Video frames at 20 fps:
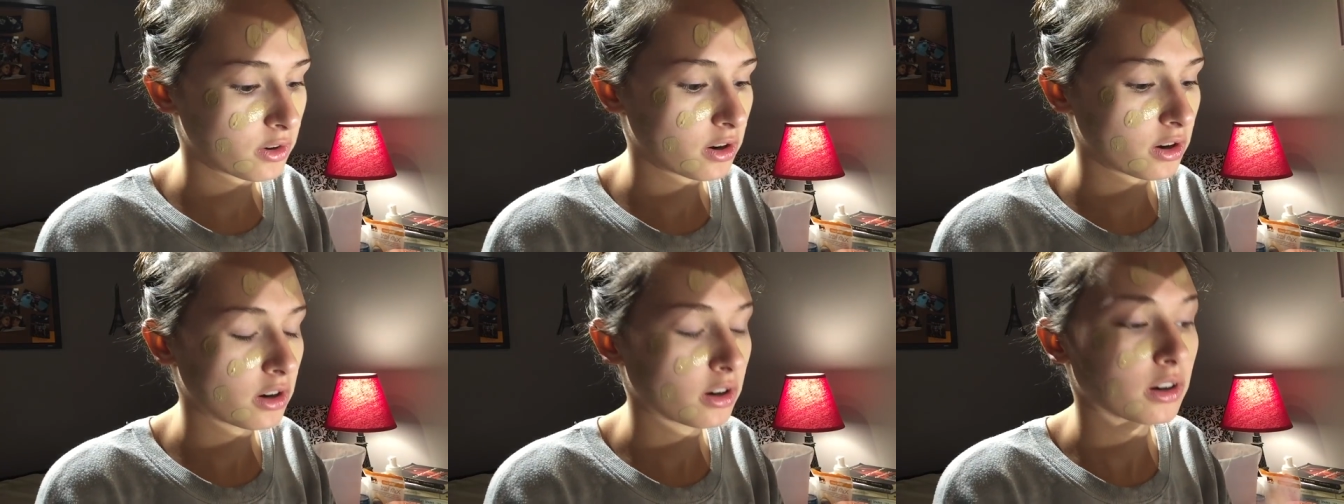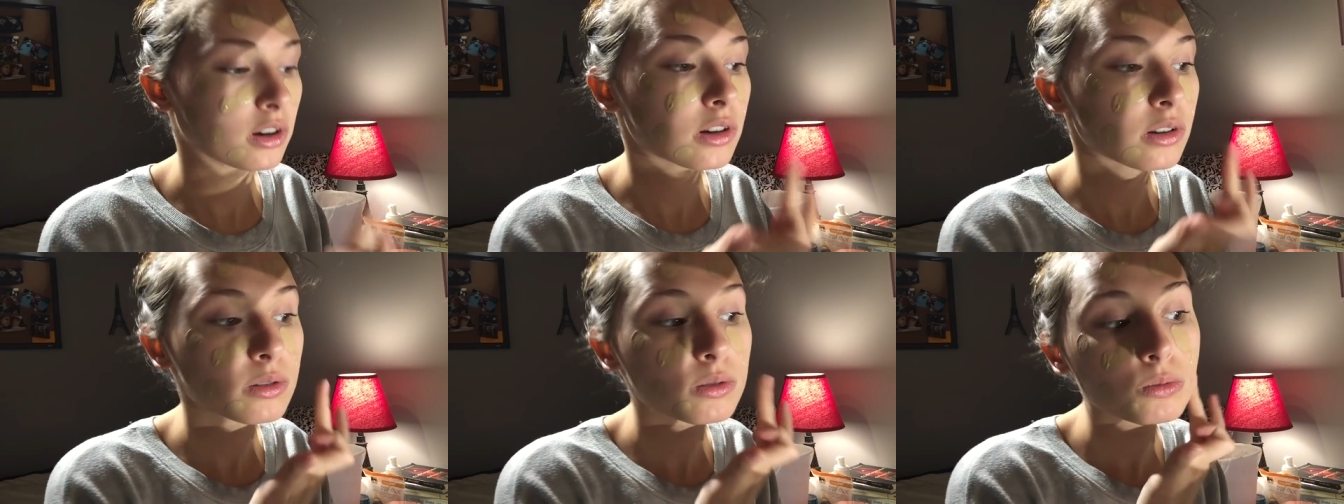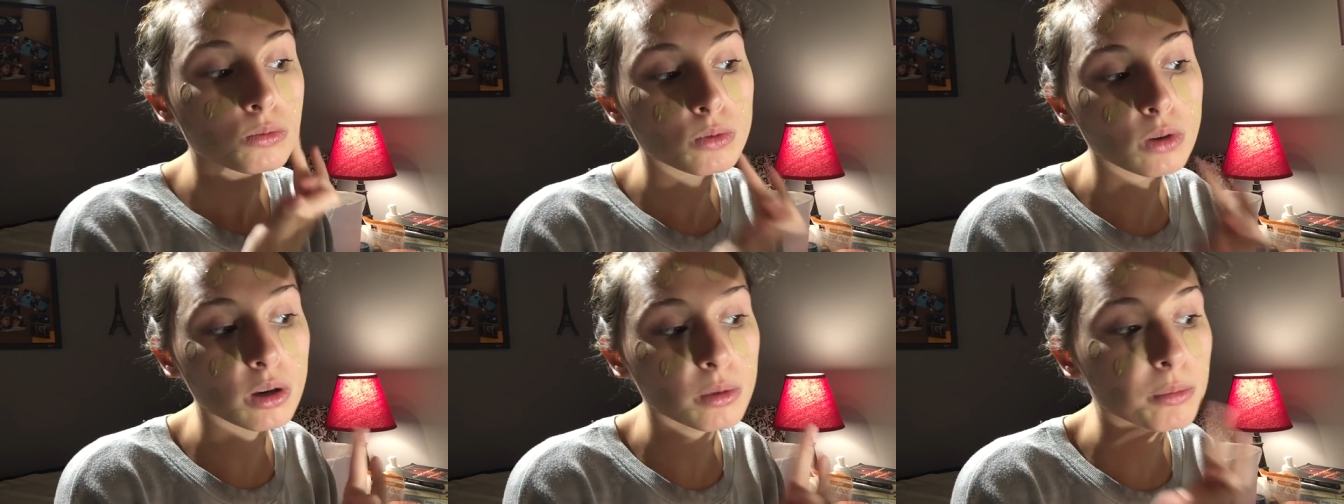for
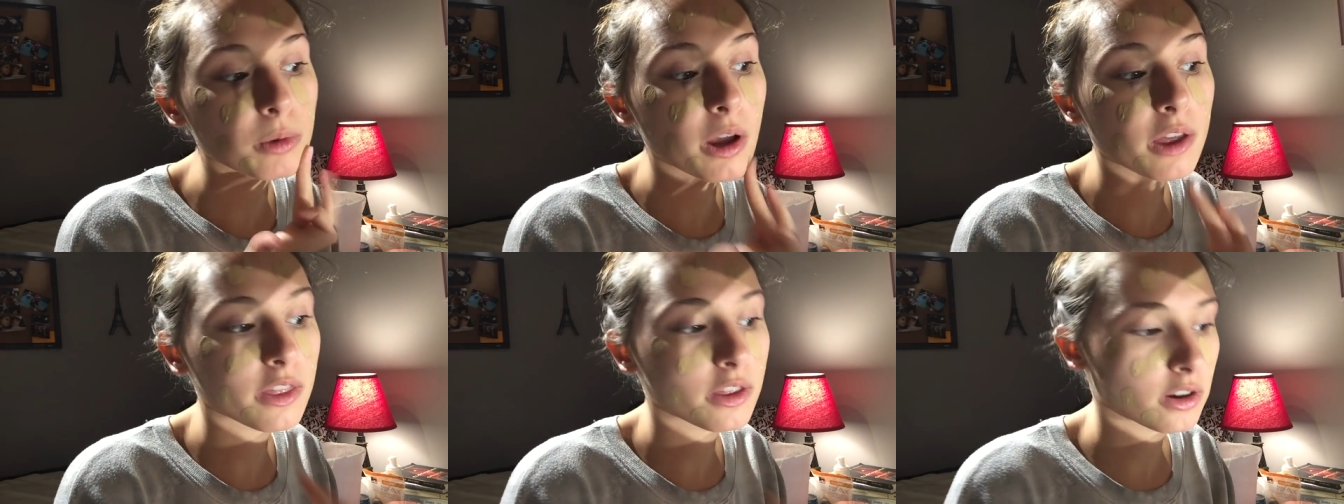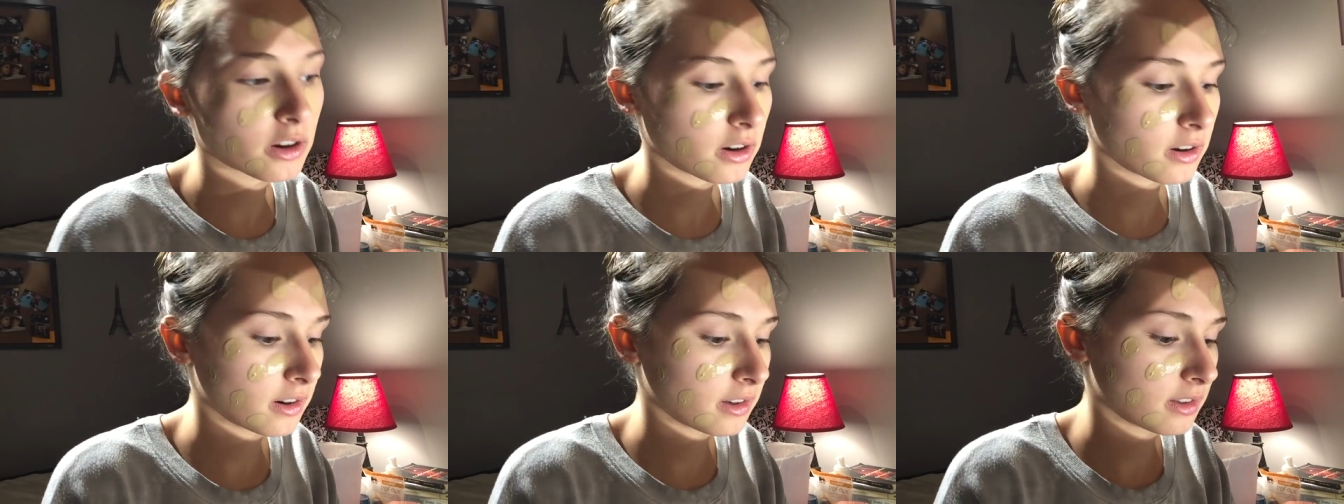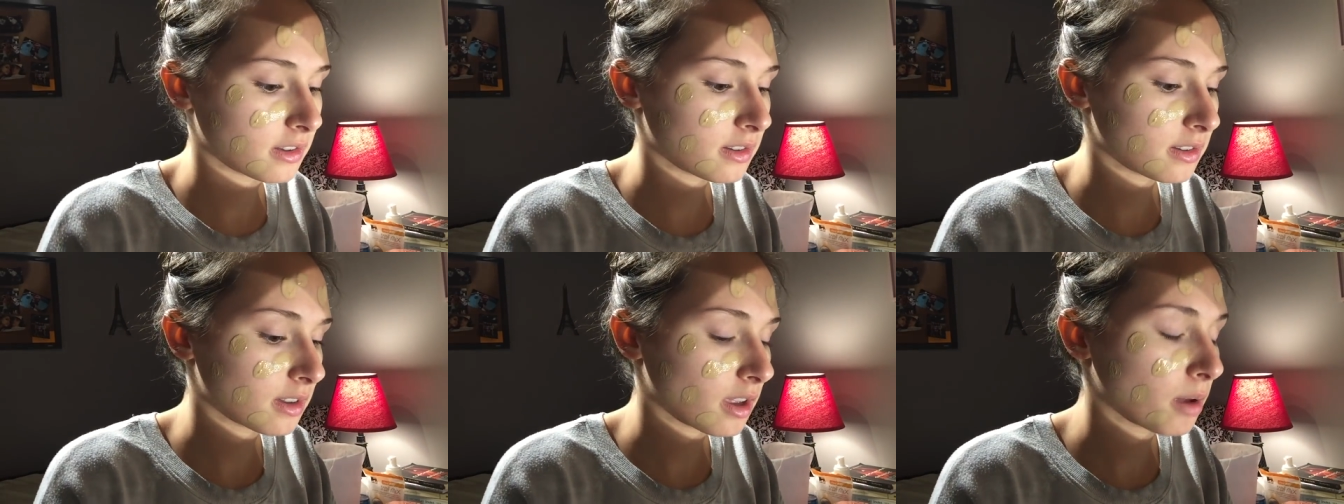warm weather
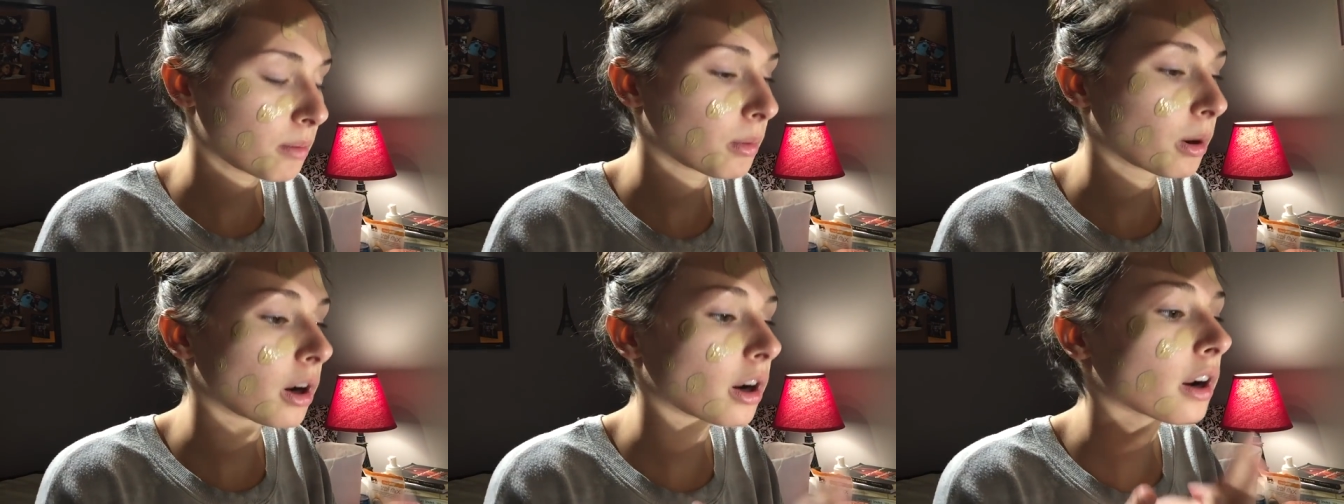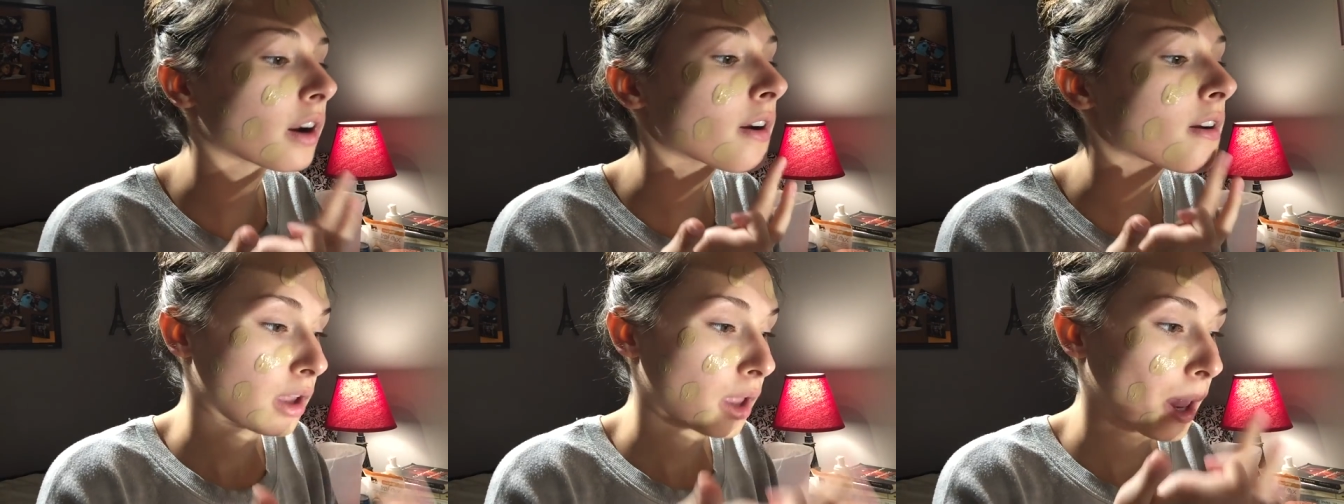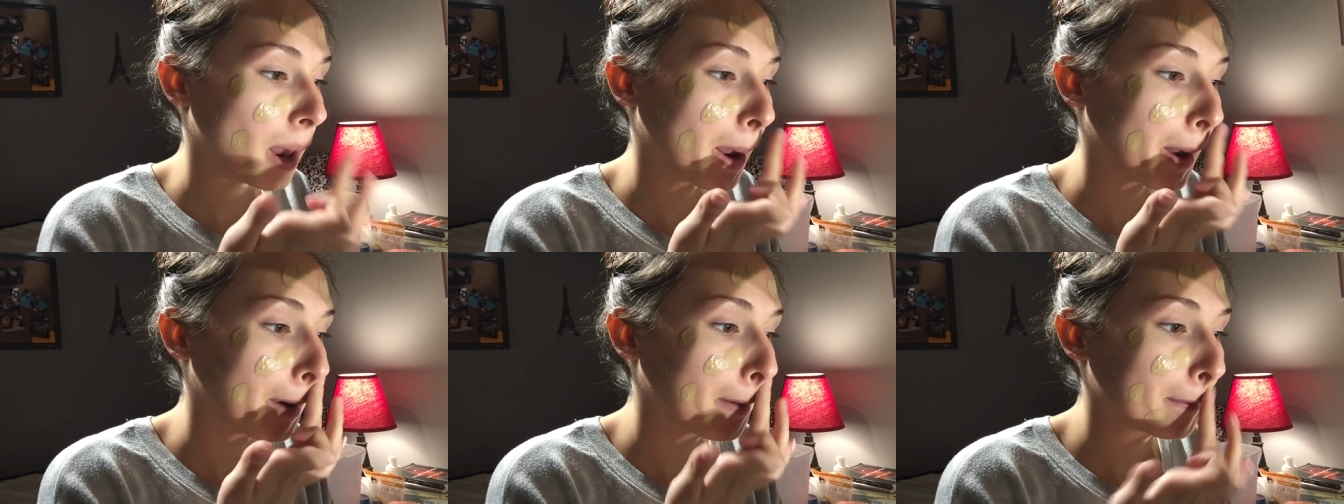and summer
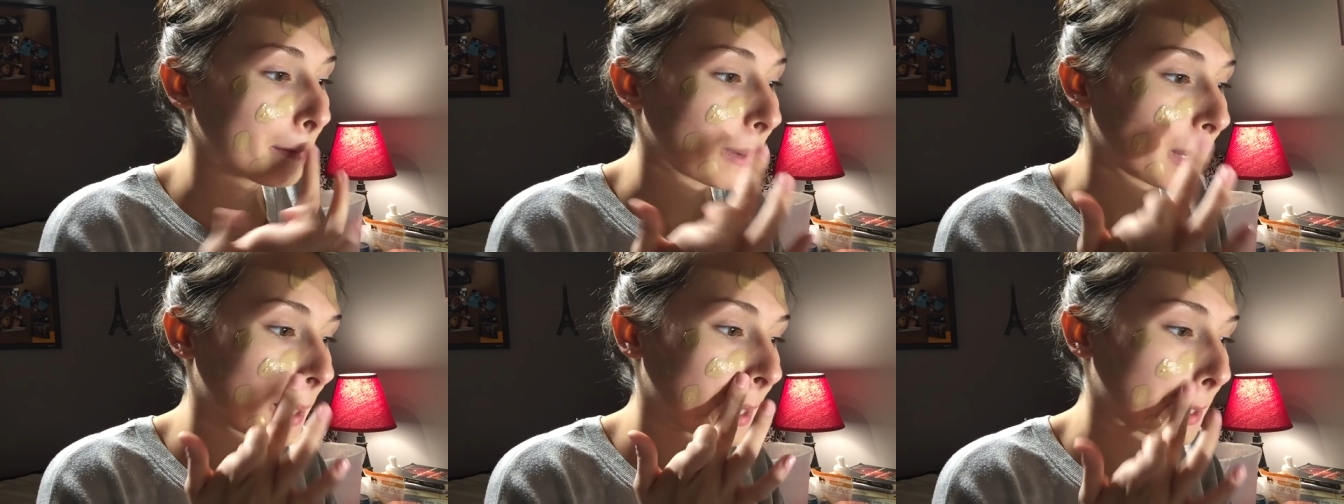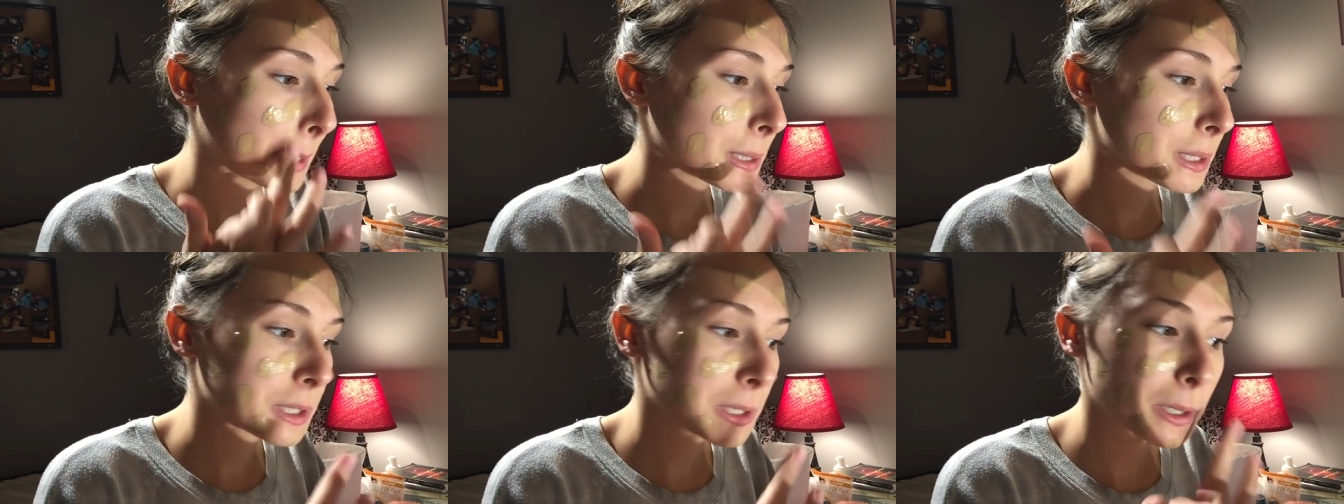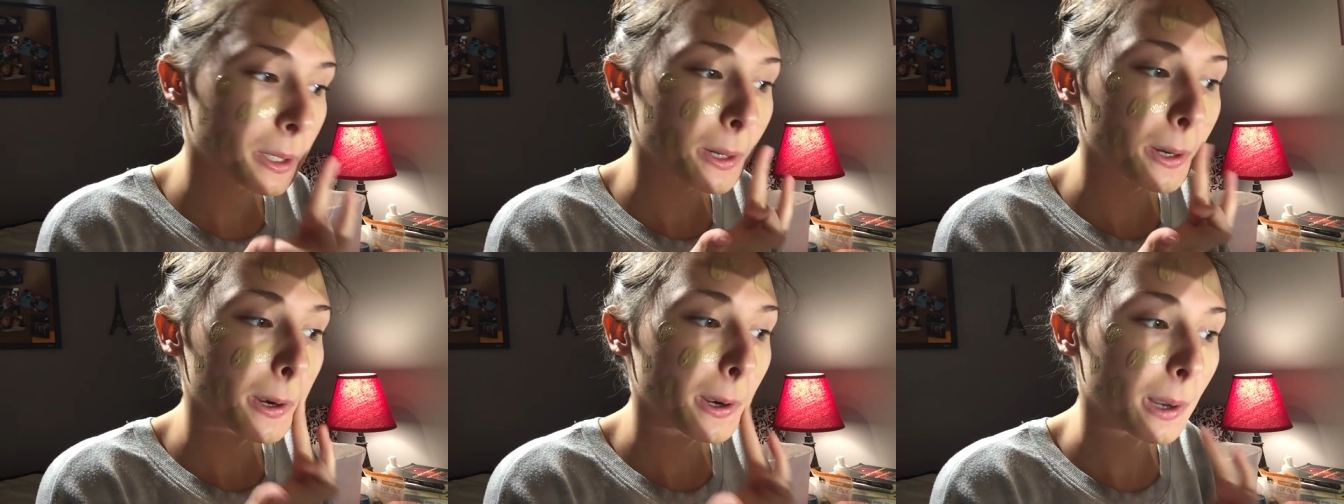and beach